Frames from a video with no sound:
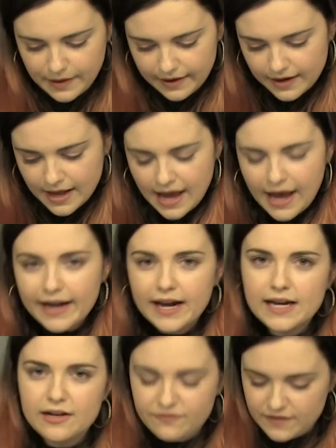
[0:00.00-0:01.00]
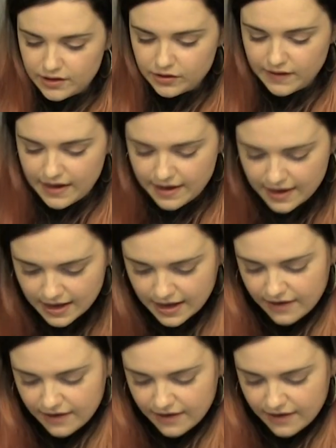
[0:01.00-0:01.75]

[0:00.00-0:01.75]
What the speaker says: but I kind of figure that